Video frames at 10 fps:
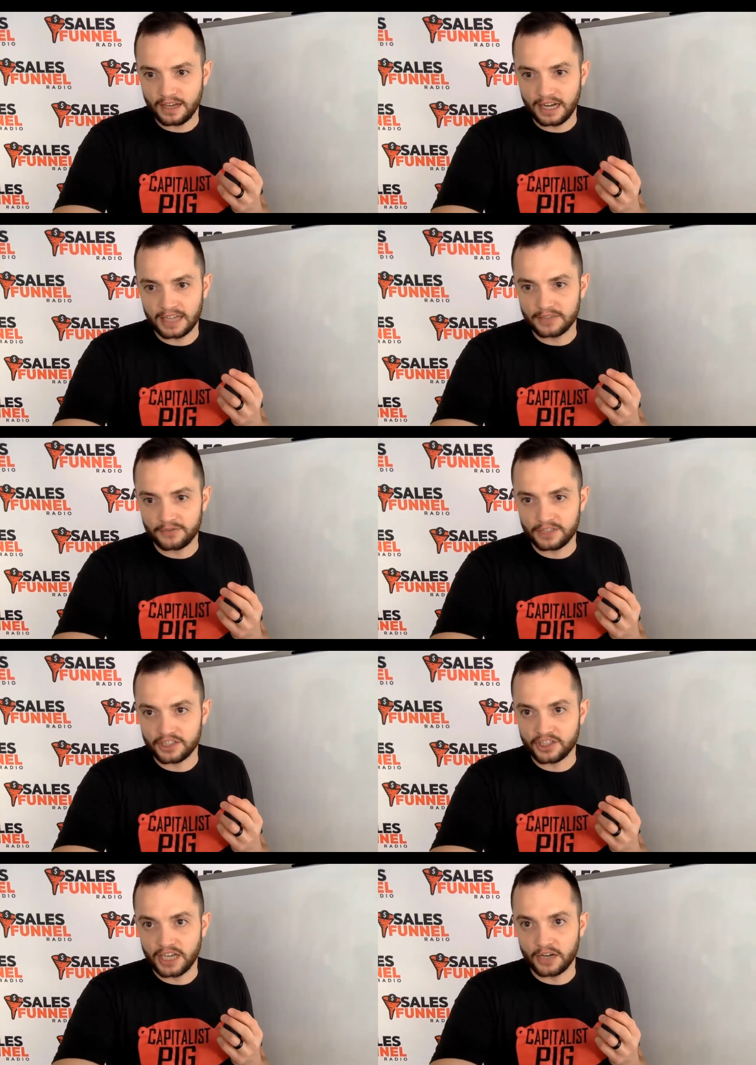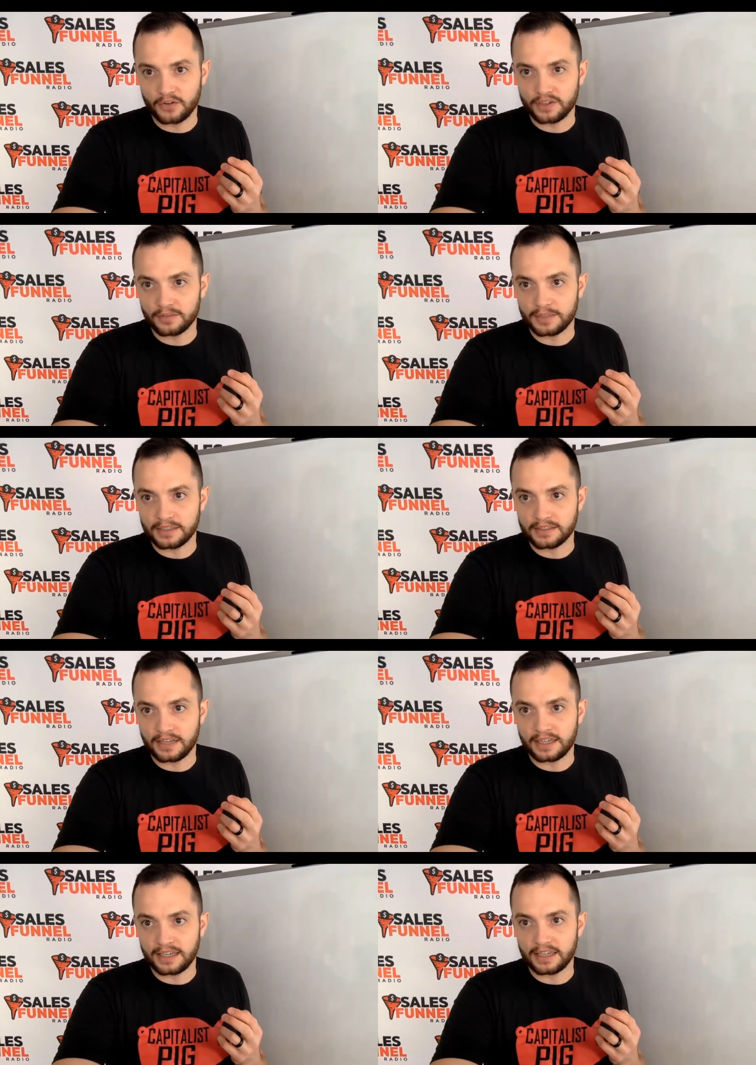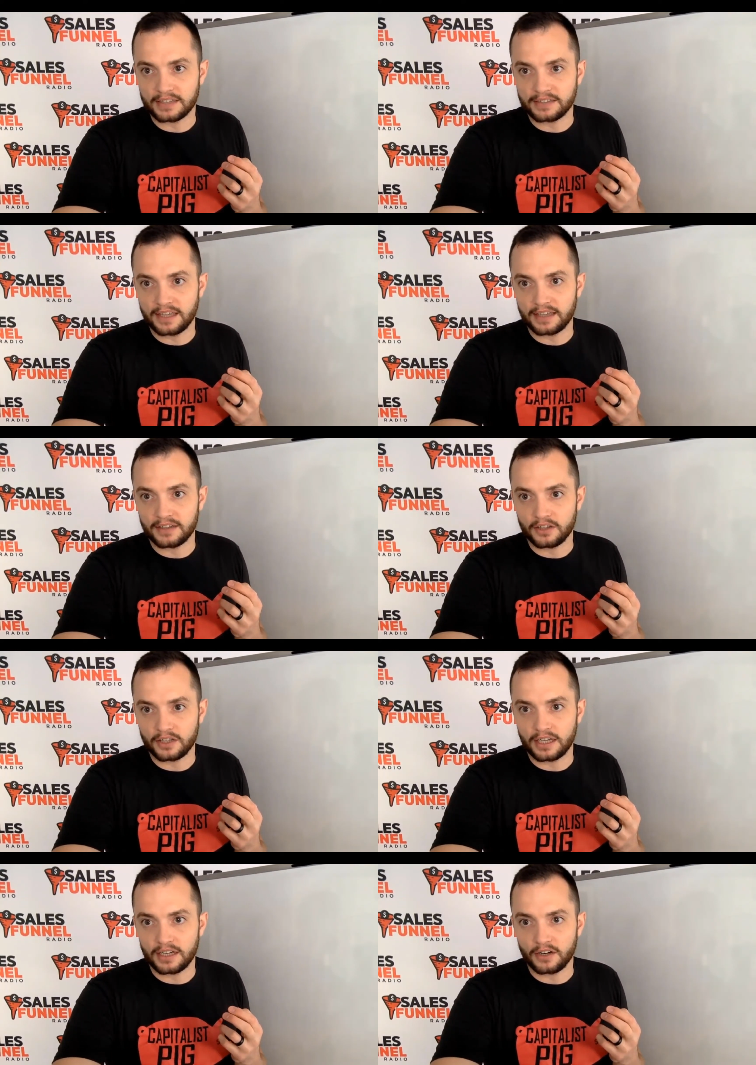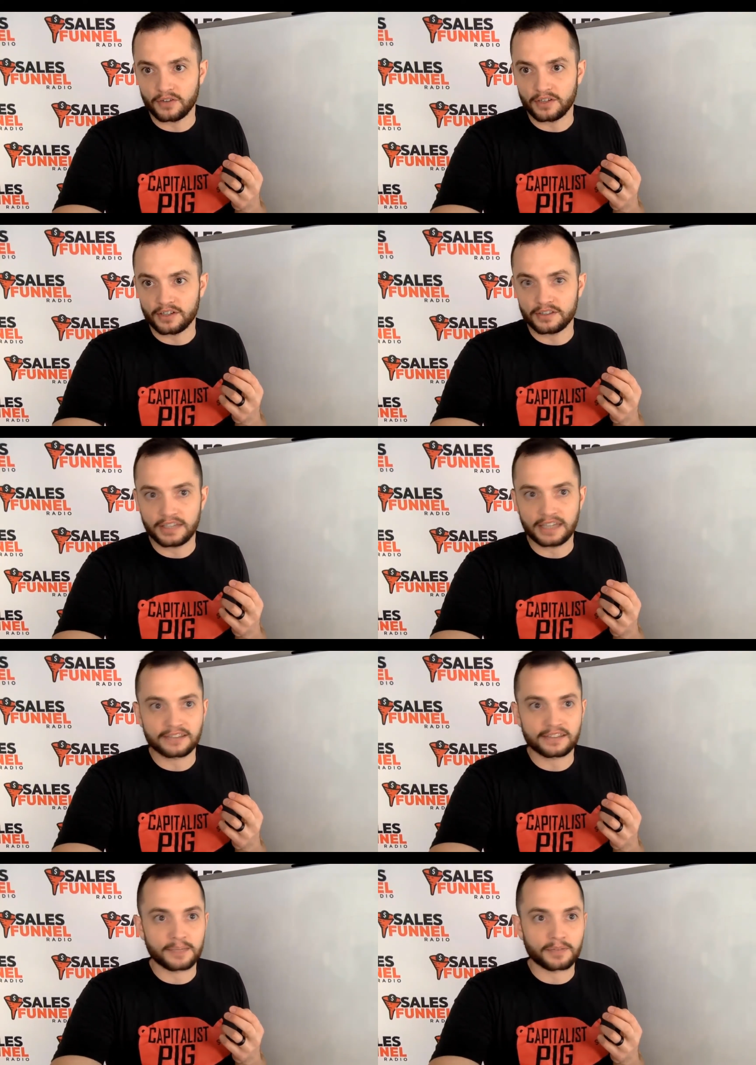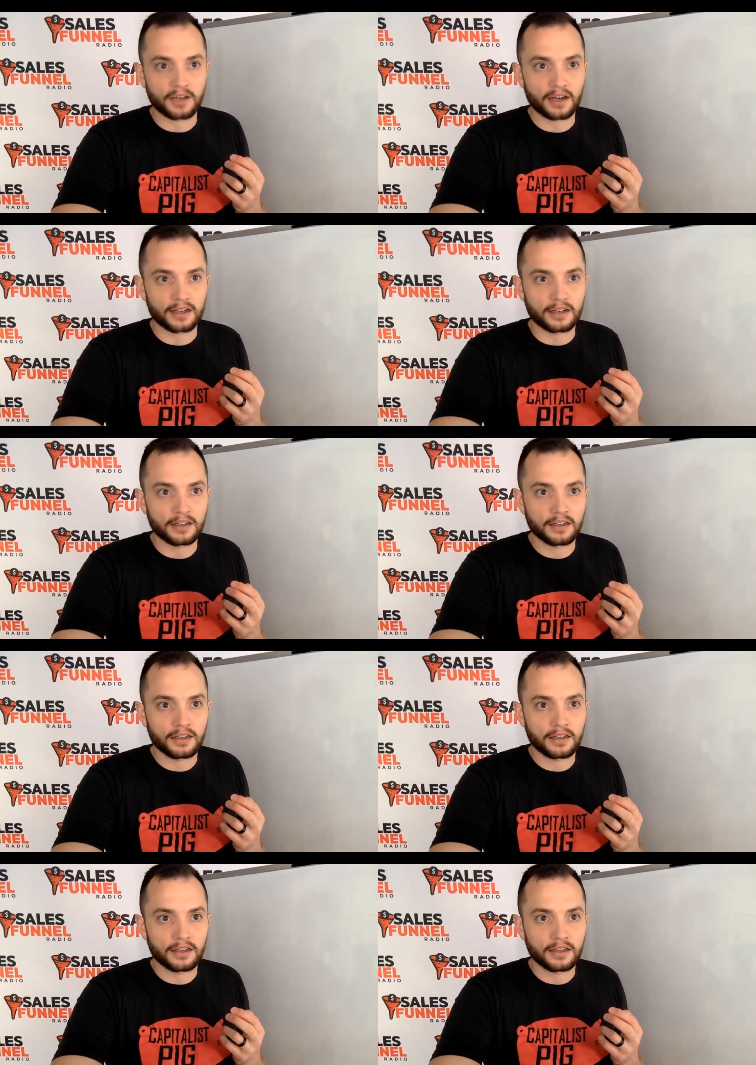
gotta hide the freaking chat over here because I can't stand looking at it over here. You guys keep talking.